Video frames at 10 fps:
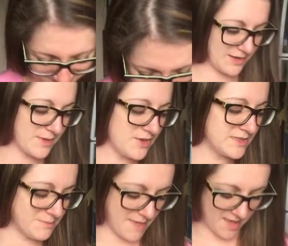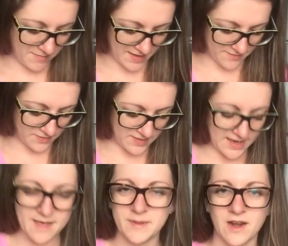So anyone who's met me, if you
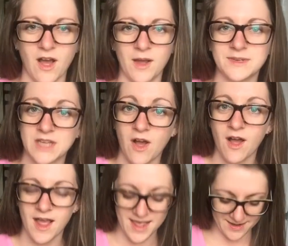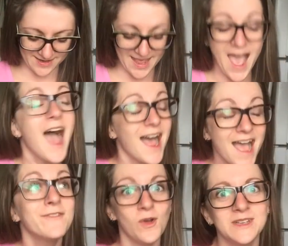think I was odd, yeah,
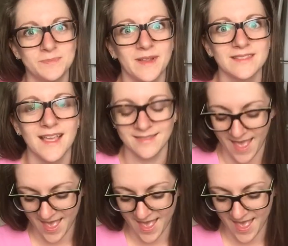I've always been like